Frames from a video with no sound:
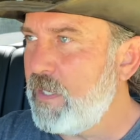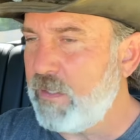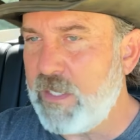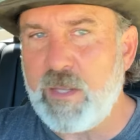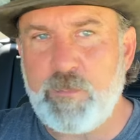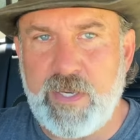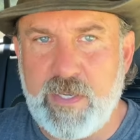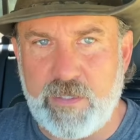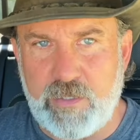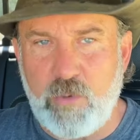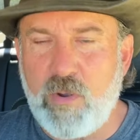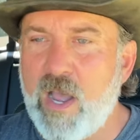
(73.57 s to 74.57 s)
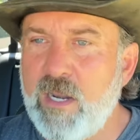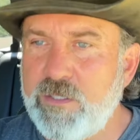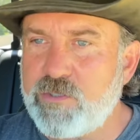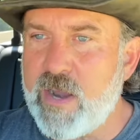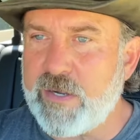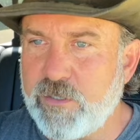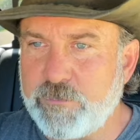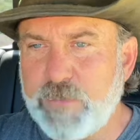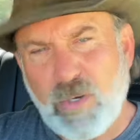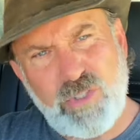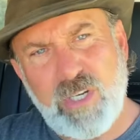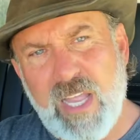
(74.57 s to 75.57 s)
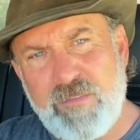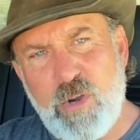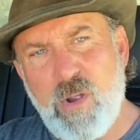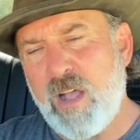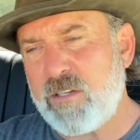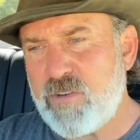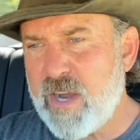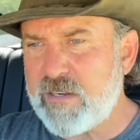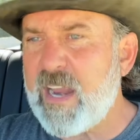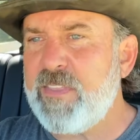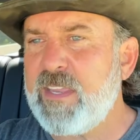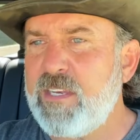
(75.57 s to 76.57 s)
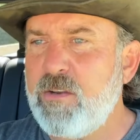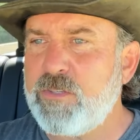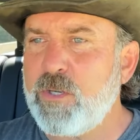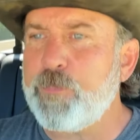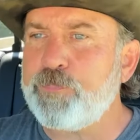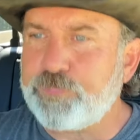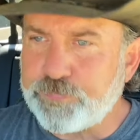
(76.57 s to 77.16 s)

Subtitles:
Love me a New Holland tractor. Don't you love New Holland tractor? I think you do too.